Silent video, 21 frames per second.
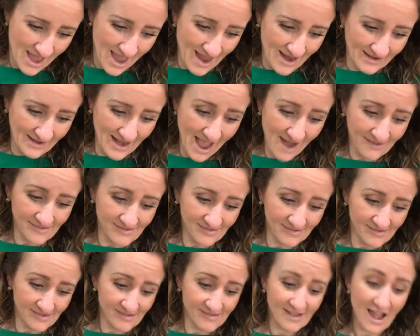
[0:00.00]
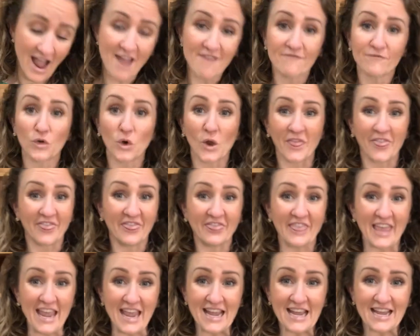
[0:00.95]
Next is a sign for
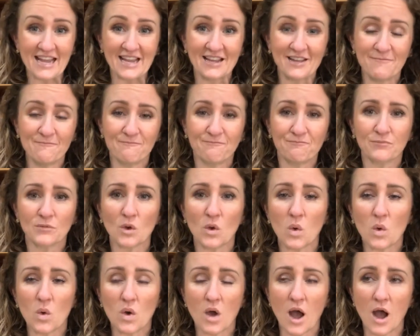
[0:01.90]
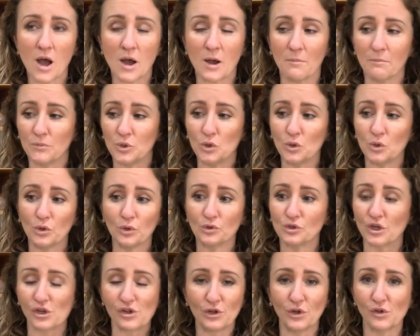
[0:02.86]
think. You
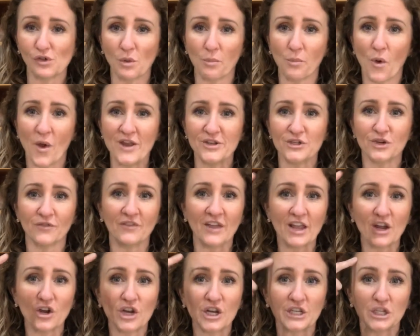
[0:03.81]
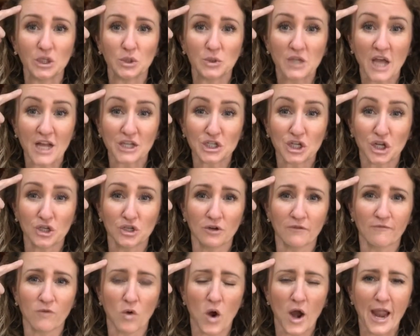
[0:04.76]
just use a pointer finger and you touch on your
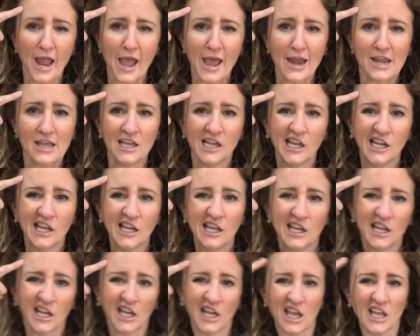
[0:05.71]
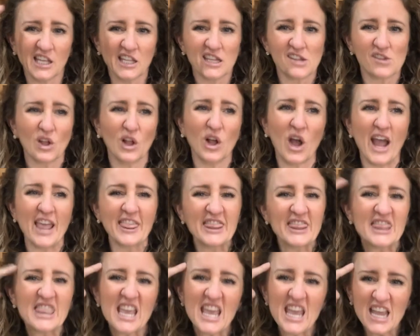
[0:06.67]
forehead. So I
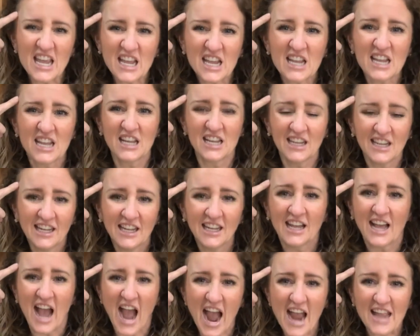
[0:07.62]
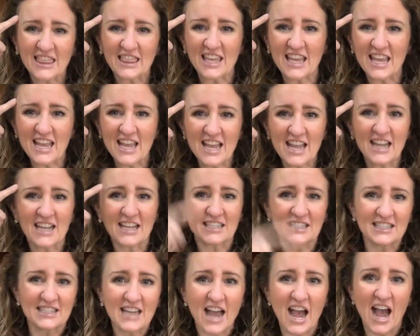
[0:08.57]
think
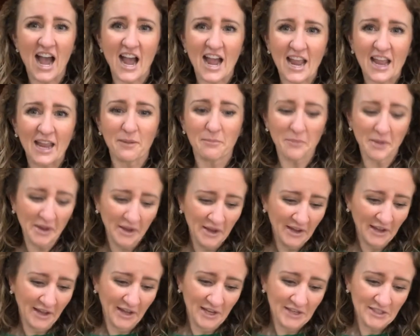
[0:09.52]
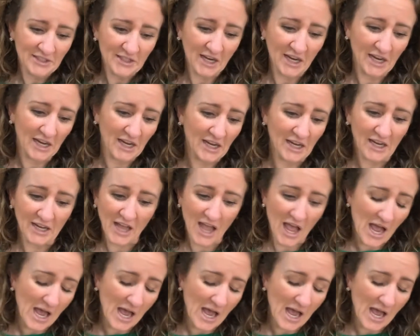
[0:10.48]
it's time to